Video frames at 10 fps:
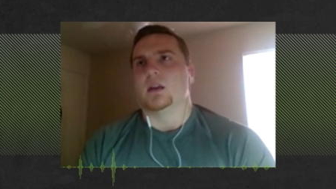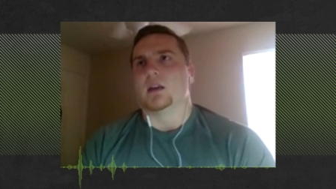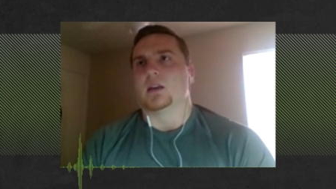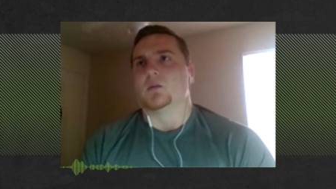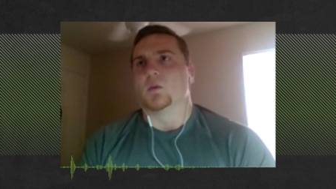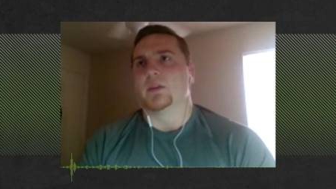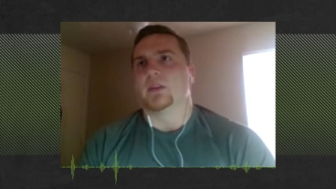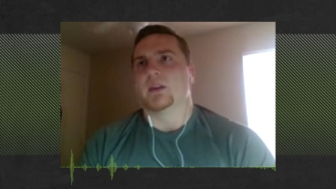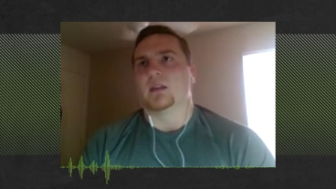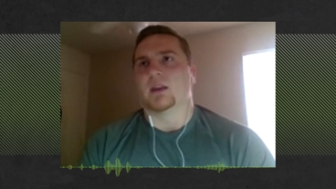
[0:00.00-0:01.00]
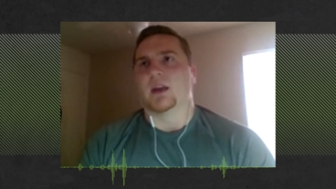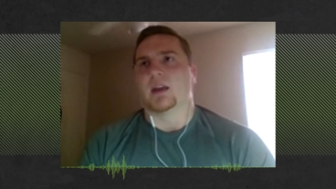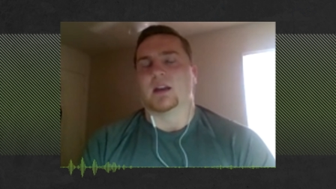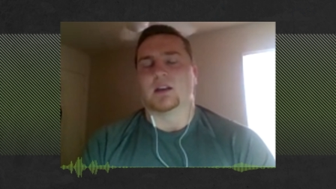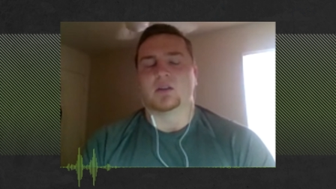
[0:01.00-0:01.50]
And one thing
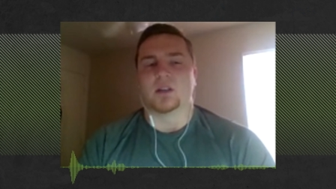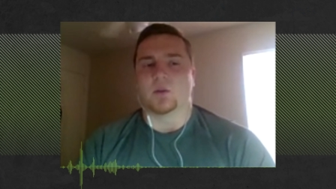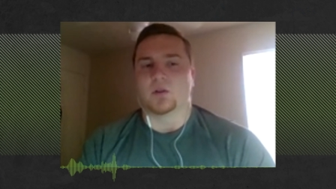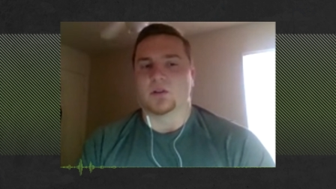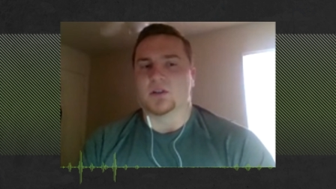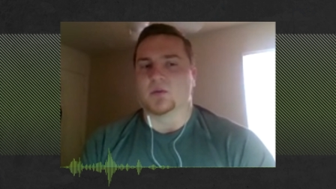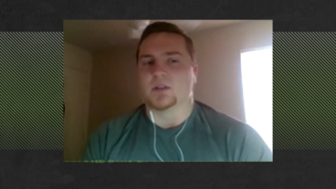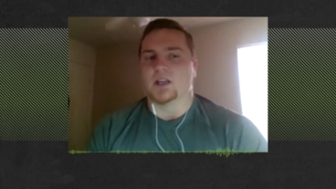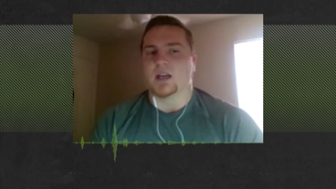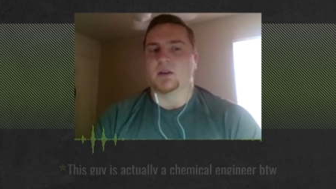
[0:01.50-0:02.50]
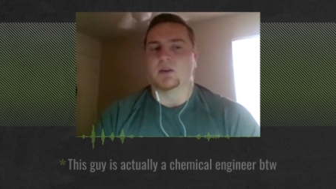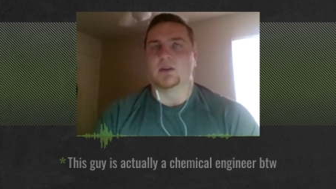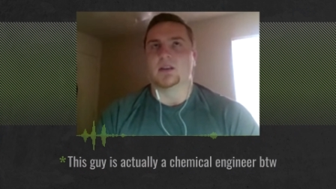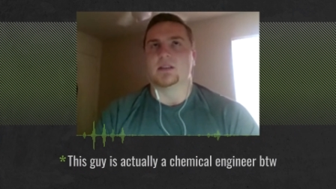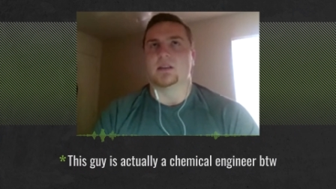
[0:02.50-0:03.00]
that any good chemical engineer will tell you
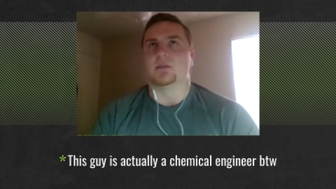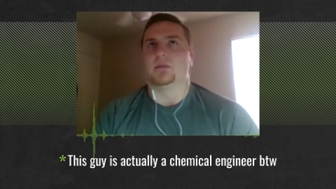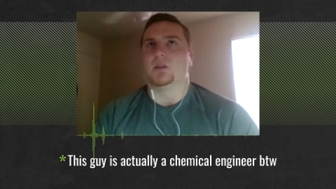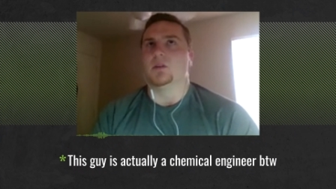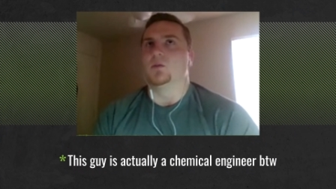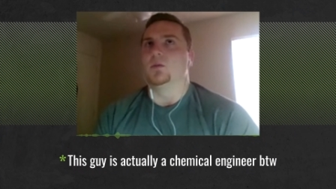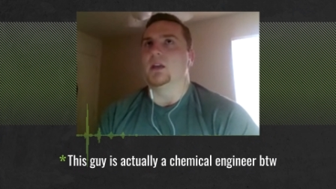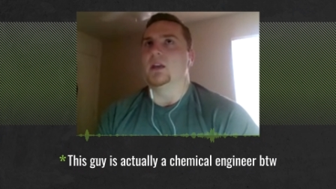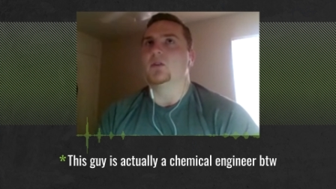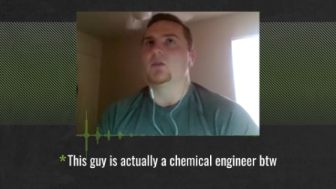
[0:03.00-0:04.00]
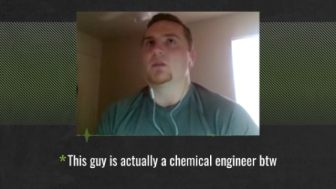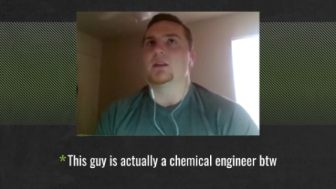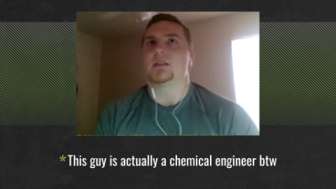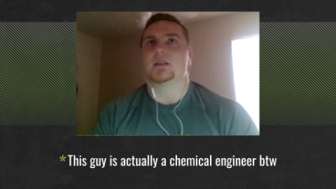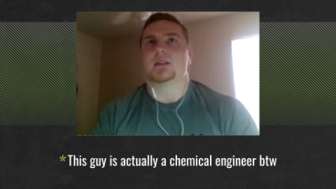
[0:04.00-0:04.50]
is if you
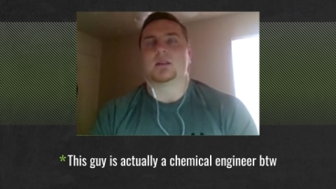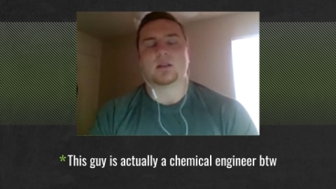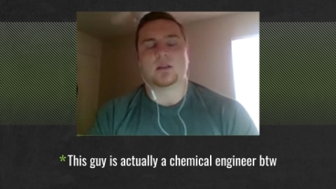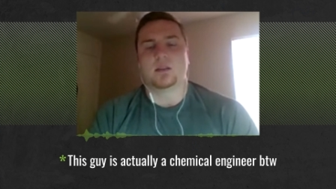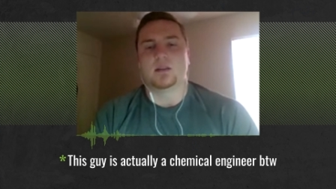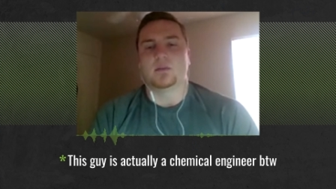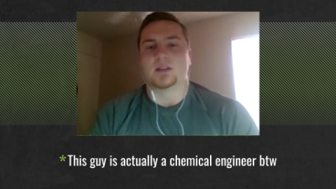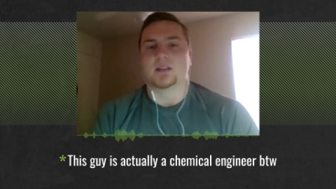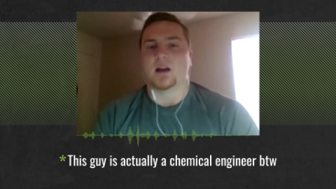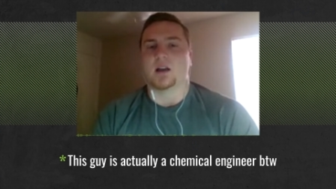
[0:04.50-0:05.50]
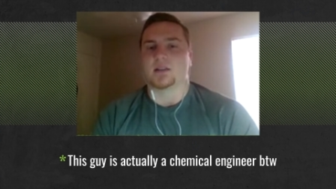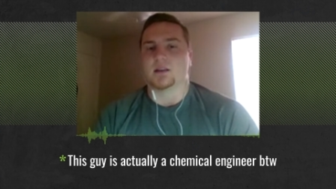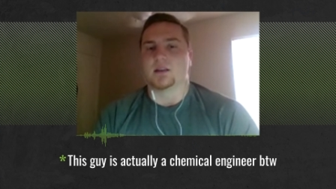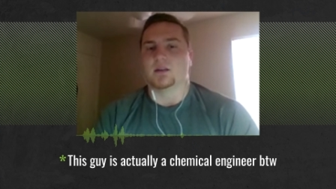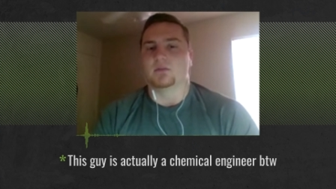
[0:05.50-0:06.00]
increase the
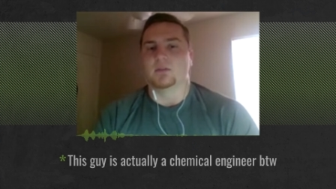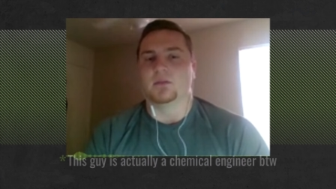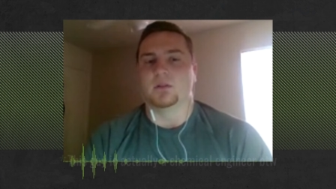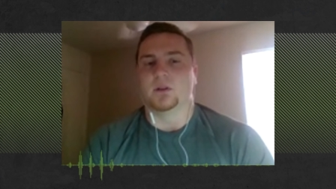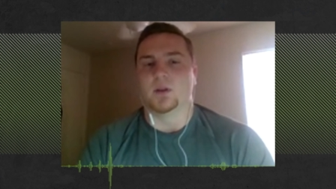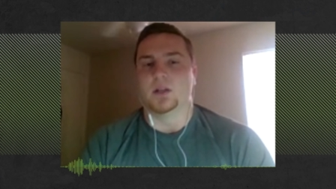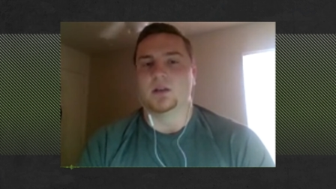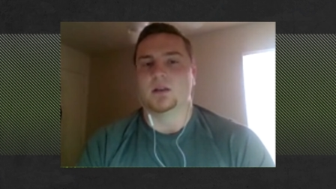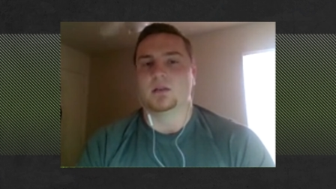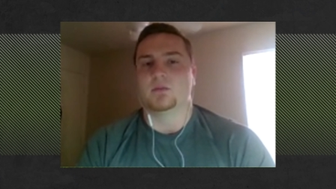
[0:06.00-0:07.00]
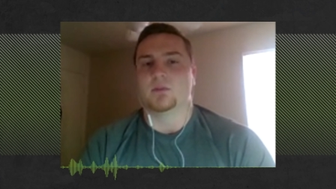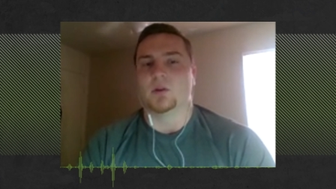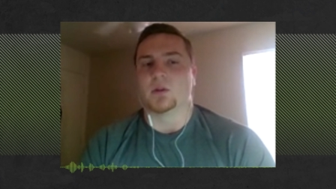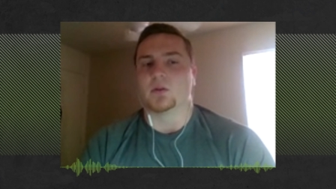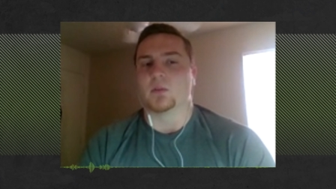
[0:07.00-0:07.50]
viscosity of the fluid
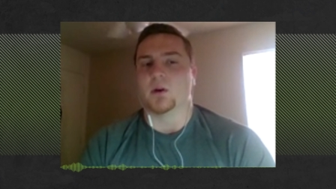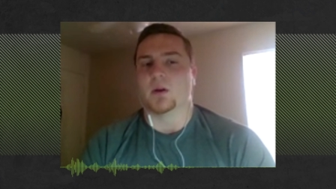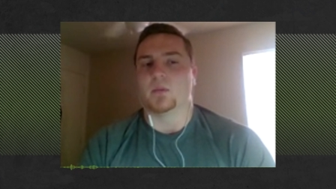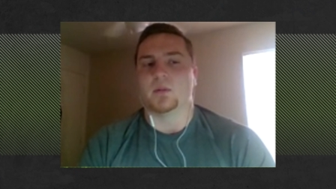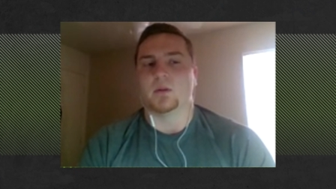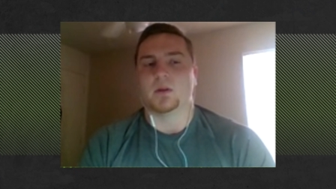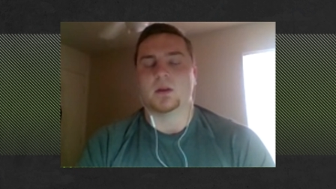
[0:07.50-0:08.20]
flowing through your pump,